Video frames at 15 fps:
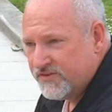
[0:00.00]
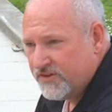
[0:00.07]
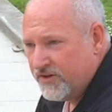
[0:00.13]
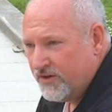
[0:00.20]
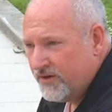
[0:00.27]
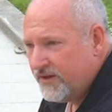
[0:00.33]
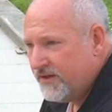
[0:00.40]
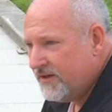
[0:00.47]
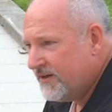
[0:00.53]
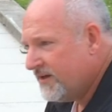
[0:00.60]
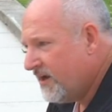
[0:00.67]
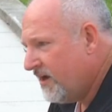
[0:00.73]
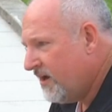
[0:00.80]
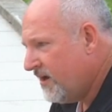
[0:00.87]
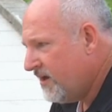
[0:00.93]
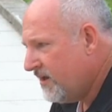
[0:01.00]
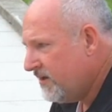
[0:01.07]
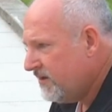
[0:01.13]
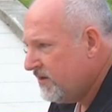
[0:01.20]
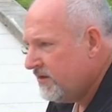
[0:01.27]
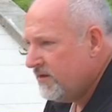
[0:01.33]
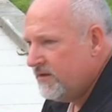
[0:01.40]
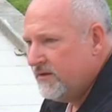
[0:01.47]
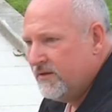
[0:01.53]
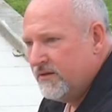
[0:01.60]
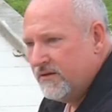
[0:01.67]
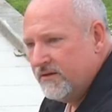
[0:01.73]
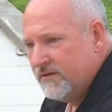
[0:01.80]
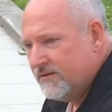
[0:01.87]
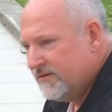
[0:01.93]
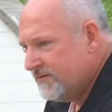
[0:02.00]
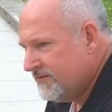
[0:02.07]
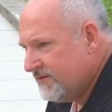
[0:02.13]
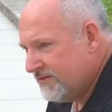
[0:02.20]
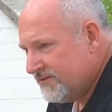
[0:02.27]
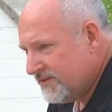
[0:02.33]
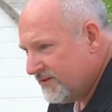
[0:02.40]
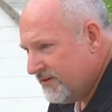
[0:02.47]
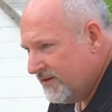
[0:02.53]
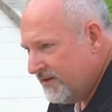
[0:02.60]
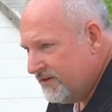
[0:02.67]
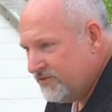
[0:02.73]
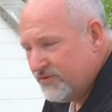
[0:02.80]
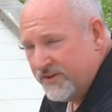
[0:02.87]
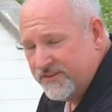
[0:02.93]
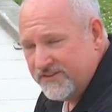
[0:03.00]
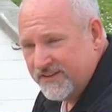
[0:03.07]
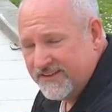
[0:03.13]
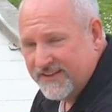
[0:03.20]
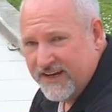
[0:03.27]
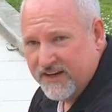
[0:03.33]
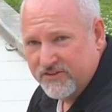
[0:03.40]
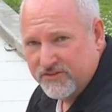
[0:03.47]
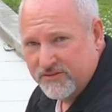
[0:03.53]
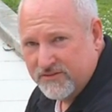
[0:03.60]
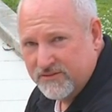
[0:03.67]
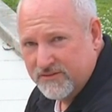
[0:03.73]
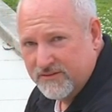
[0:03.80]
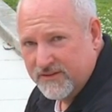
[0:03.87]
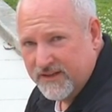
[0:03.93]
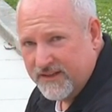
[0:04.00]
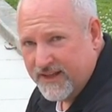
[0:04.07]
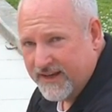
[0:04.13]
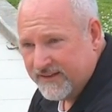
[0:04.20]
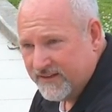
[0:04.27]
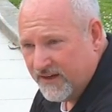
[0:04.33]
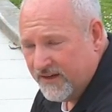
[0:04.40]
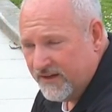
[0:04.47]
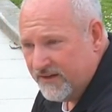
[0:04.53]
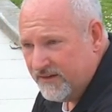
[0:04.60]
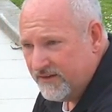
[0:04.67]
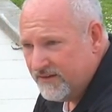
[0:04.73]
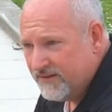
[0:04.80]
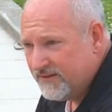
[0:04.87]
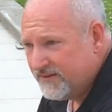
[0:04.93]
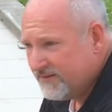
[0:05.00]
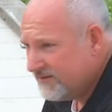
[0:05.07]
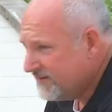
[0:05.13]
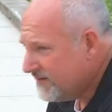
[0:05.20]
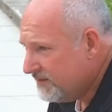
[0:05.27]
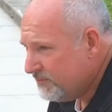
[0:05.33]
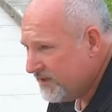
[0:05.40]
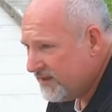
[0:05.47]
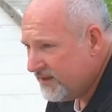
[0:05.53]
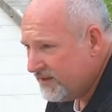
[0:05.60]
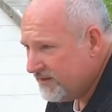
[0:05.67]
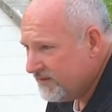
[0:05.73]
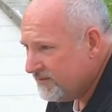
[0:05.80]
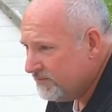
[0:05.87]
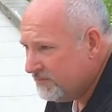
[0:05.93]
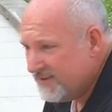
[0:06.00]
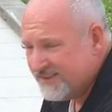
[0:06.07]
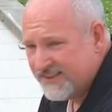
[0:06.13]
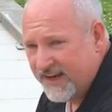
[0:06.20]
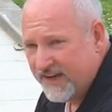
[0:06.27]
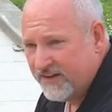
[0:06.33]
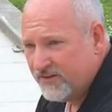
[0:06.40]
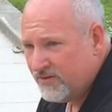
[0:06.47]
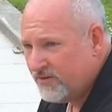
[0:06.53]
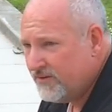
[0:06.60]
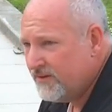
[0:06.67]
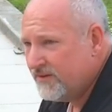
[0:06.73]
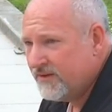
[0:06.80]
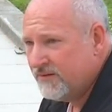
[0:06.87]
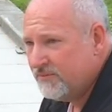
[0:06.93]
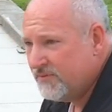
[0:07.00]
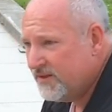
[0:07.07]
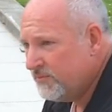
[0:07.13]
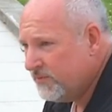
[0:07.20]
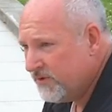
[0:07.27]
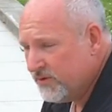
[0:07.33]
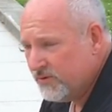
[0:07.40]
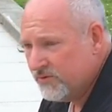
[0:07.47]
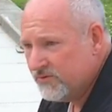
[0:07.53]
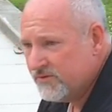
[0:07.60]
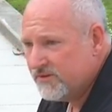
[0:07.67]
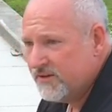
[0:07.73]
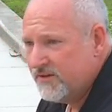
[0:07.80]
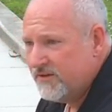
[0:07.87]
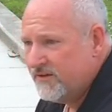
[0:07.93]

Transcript: security, a gun, there's an intrinsic danger in that gun. It can be mishandled, it can be abused.